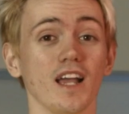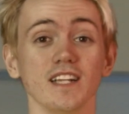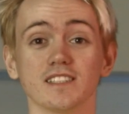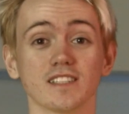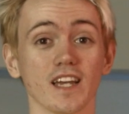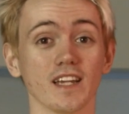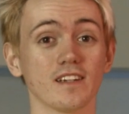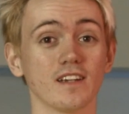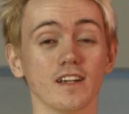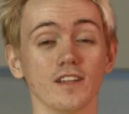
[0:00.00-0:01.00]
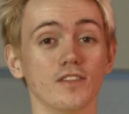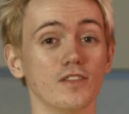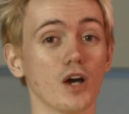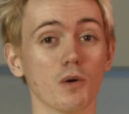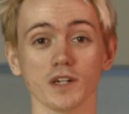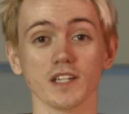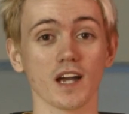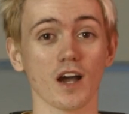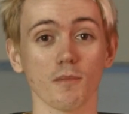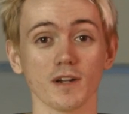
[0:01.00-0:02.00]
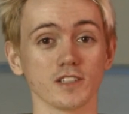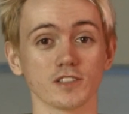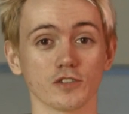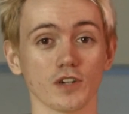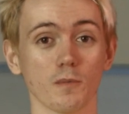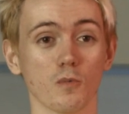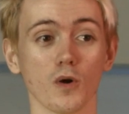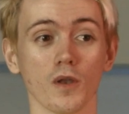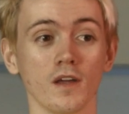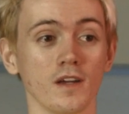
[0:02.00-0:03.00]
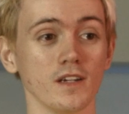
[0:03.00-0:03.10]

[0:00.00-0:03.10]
Insane. No idea how I managed to grab one.